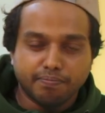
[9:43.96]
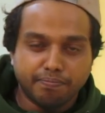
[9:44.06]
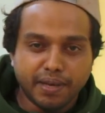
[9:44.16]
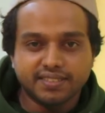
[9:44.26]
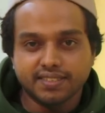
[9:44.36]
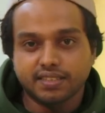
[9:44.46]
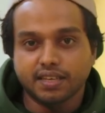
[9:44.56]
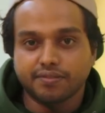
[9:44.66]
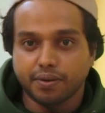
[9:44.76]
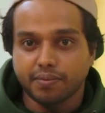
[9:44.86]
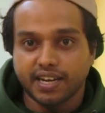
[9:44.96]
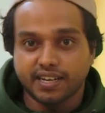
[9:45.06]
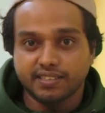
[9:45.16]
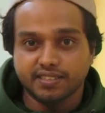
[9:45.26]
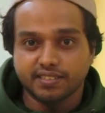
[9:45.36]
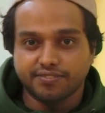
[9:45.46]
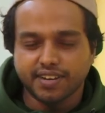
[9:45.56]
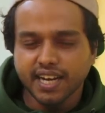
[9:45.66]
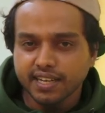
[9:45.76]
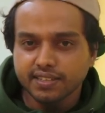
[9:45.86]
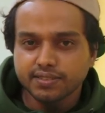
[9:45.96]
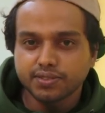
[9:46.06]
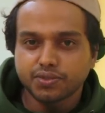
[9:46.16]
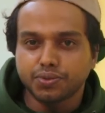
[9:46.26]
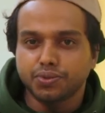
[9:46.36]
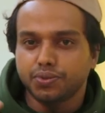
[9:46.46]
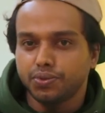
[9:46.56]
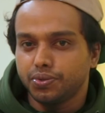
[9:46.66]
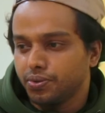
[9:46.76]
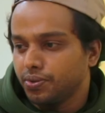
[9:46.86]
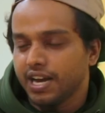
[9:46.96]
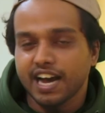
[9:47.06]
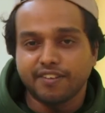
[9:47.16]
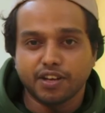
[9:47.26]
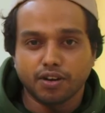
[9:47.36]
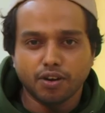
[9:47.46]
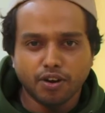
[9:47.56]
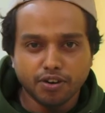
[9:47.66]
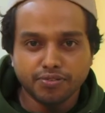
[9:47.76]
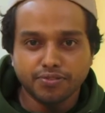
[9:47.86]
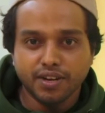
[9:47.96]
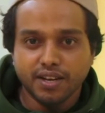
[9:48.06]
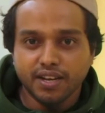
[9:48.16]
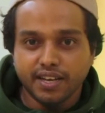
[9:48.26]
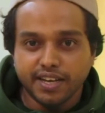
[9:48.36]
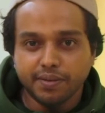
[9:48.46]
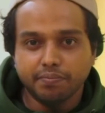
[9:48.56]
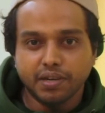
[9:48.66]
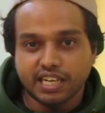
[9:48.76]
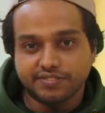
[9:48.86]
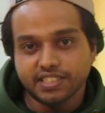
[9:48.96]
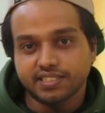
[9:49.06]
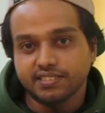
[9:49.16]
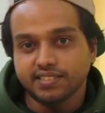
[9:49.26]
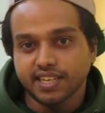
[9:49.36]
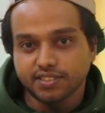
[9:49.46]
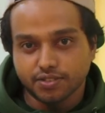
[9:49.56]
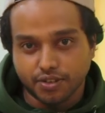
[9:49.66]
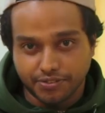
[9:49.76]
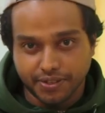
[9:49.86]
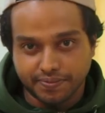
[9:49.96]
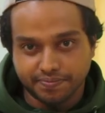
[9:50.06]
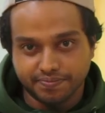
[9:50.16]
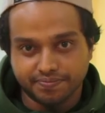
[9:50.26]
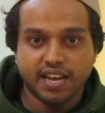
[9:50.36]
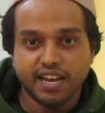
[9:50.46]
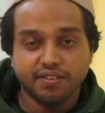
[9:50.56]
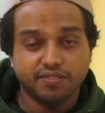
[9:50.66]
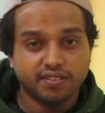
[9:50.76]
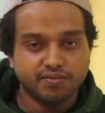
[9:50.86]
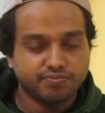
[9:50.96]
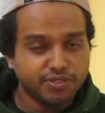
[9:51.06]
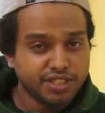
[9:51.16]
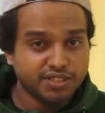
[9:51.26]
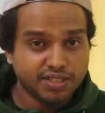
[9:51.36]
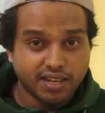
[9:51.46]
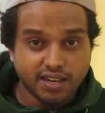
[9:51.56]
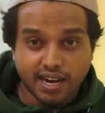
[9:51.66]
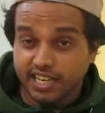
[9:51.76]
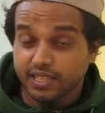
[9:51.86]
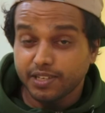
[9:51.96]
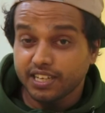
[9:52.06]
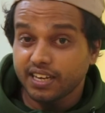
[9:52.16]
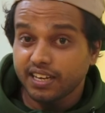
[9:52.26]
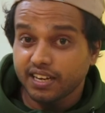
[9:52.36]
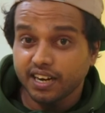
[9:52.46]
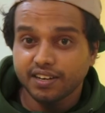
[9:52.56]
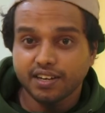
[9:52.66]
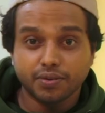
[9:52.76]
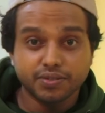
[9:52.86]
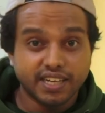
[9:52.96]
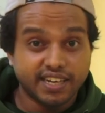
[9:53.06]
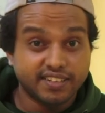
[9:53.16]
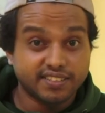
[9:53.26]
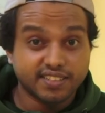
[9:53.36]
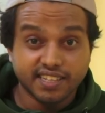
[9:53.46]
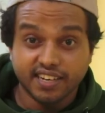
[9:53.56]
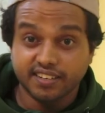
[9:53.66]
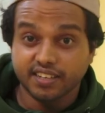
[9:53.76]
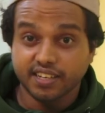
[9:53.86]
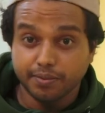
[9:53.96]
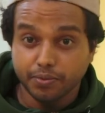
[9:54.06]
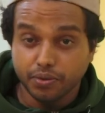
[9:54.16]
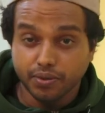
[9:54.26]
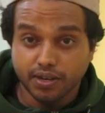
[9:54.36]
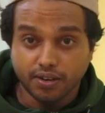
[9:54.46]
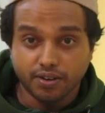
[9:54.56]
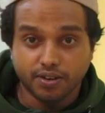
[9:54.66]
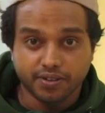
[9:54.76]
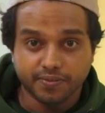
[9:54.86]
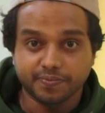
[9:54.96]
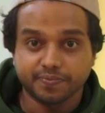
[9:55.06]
basic thing from arranging the files to having a lot of inbuilt effects inside the software, and which ultimately cut down the editor's editing time to a lot.